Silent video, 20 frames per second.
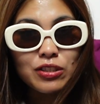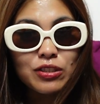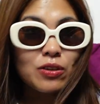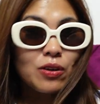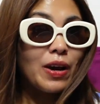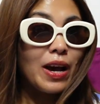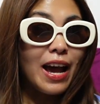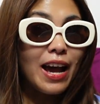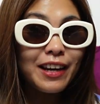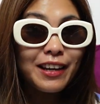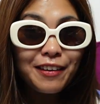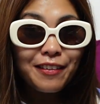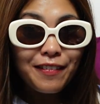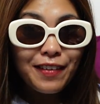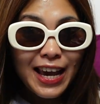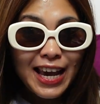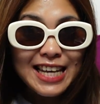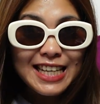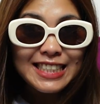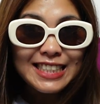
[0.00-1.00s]
So
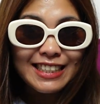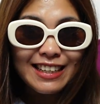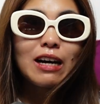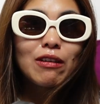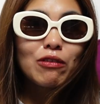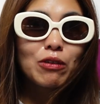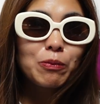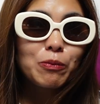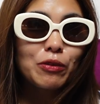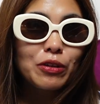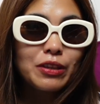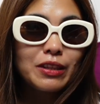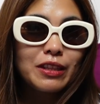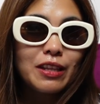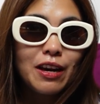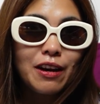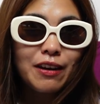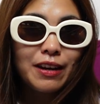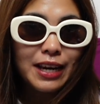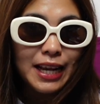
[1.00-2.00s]
anyways, I will put
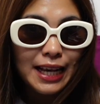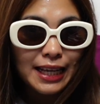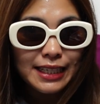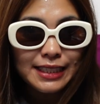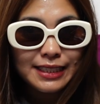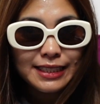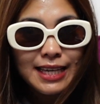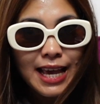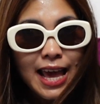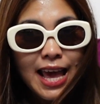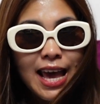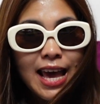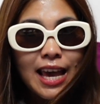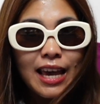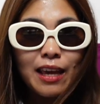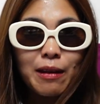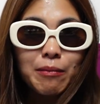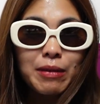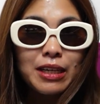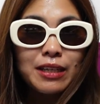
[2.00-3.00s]
their links
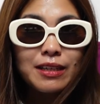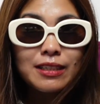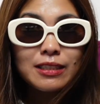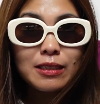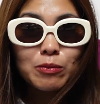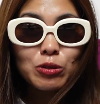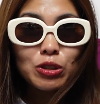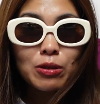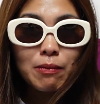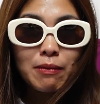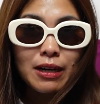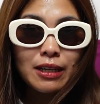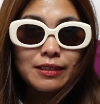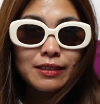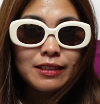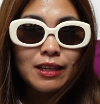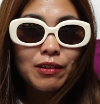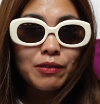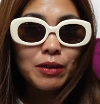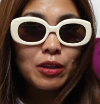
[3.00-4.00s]
in my description
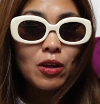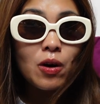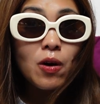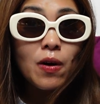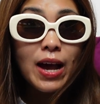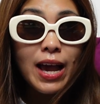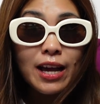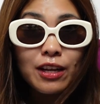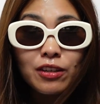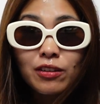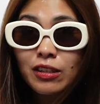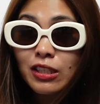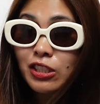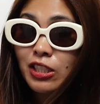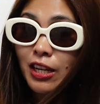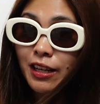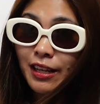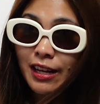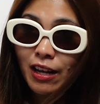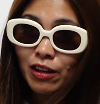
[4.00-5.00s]
box down below and you can
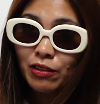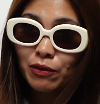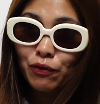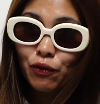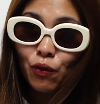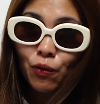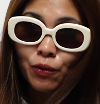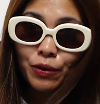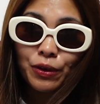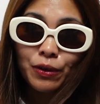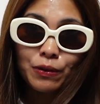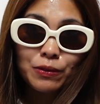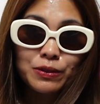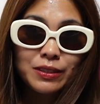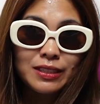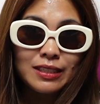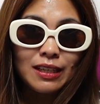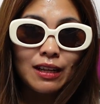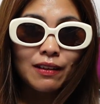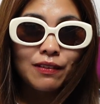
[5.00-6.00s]
check it out for
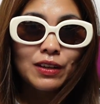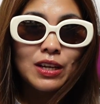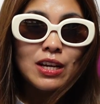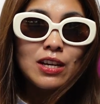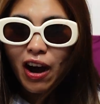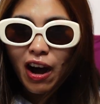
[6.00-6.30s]
yourself.